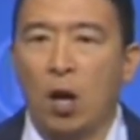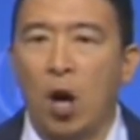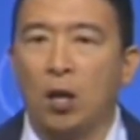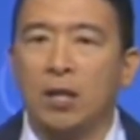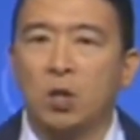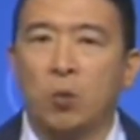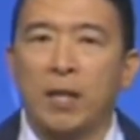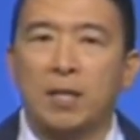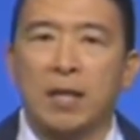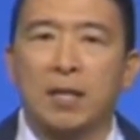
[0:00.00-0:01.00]
all the
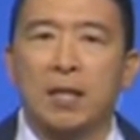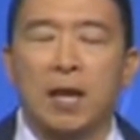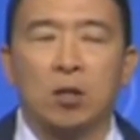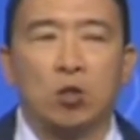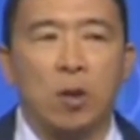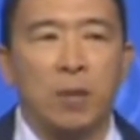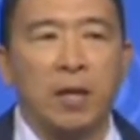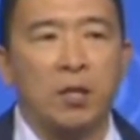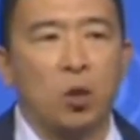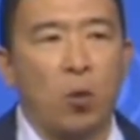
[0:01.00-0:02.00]
swing states that Donald Trump
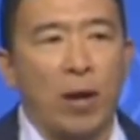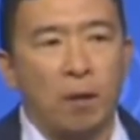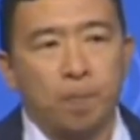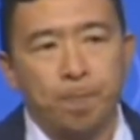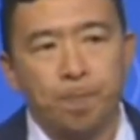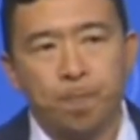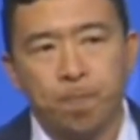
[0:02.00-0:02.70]
needed to win.